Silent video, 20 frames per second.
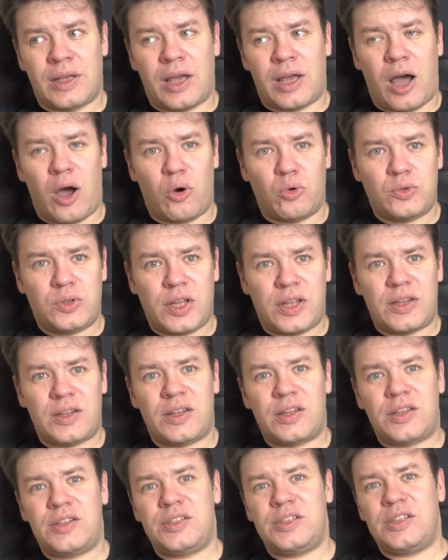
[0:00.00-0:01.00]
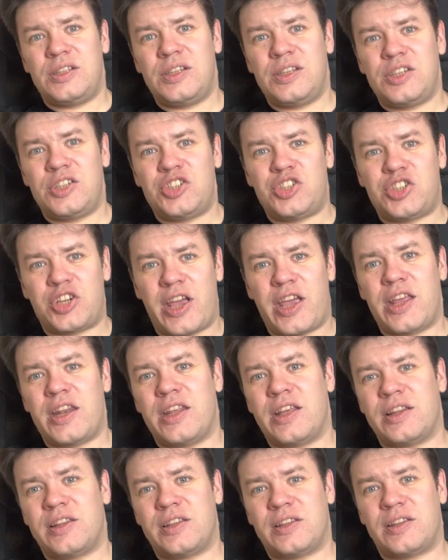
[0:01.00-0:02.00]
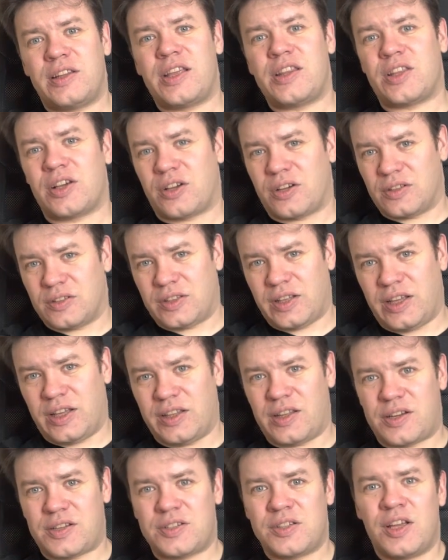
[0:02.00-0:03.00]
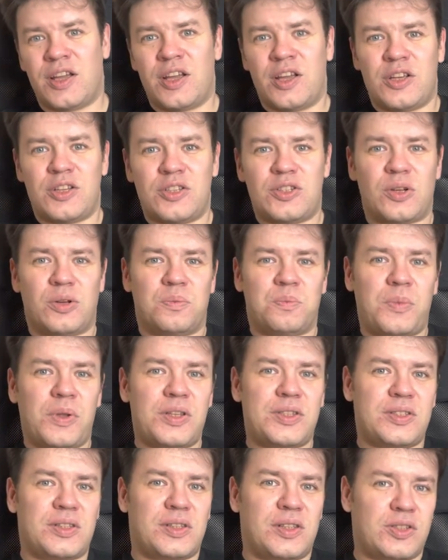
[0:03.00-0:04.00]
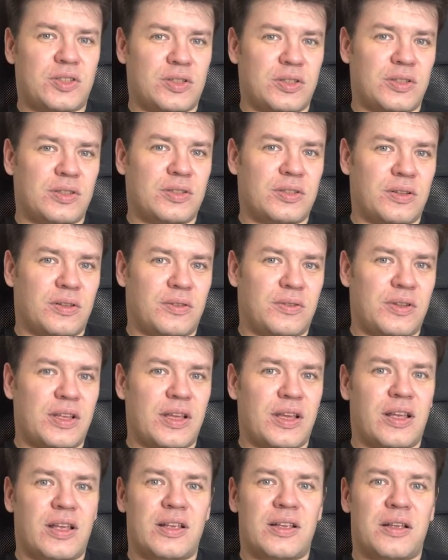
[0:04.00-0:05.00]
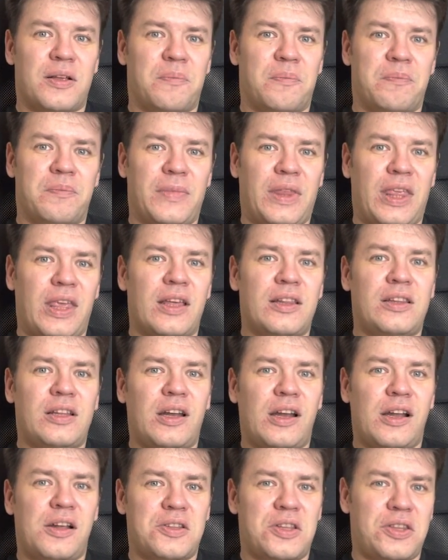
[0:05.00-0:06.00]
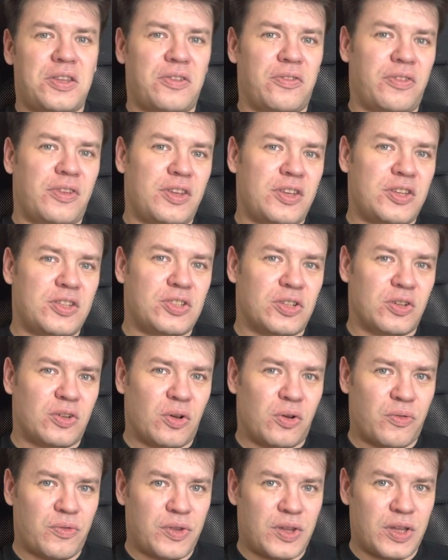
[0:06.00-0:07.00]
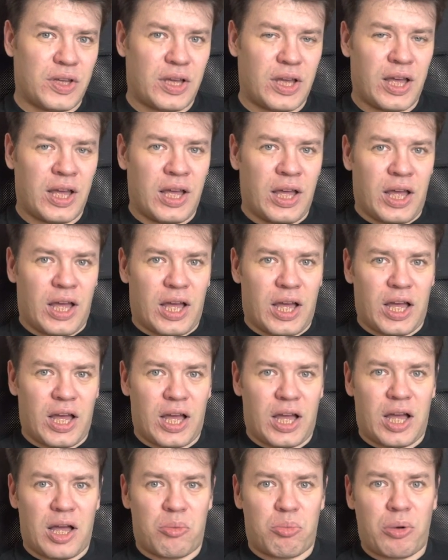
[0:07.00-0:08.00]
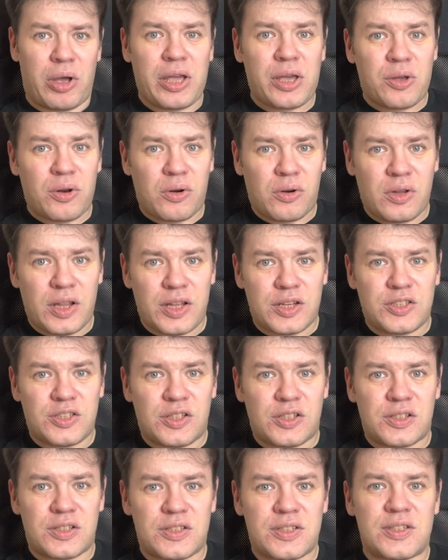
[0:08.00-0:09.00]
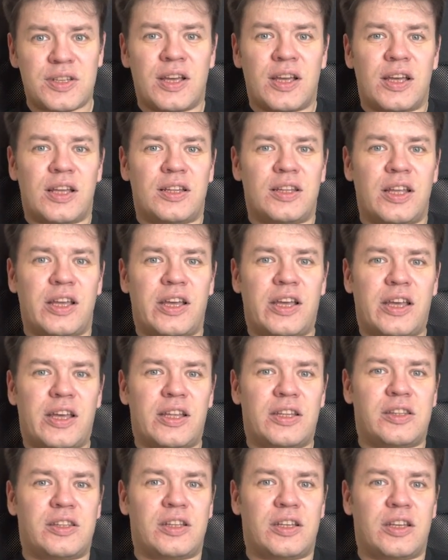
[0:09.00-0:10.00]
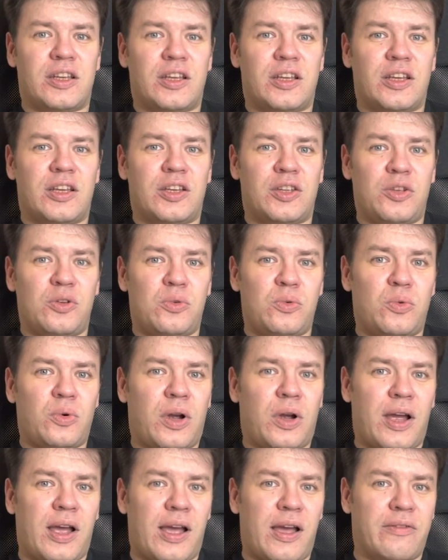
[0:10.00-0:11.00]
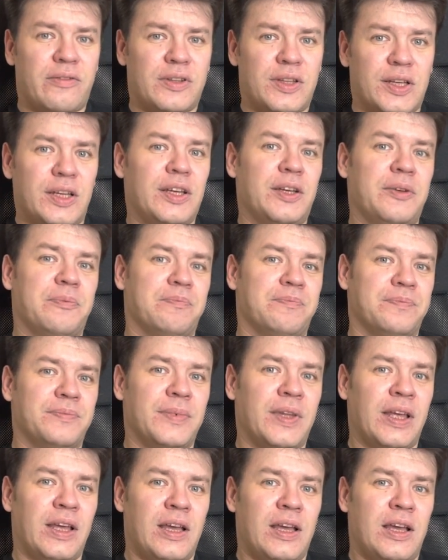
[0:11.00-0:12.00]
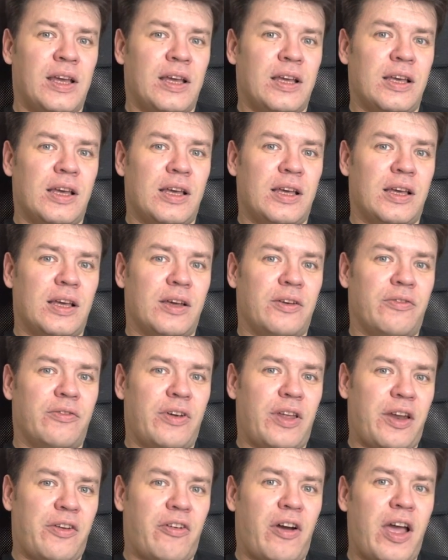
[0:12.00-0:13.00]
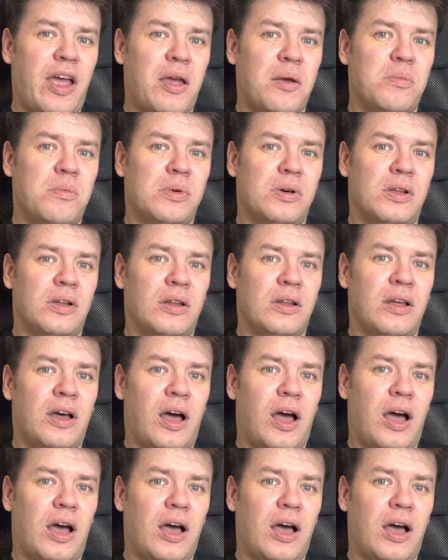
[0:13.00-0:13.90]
authenticity chained data containers. So it's the yet another definition of the micro-ledgers, that you have the verifiable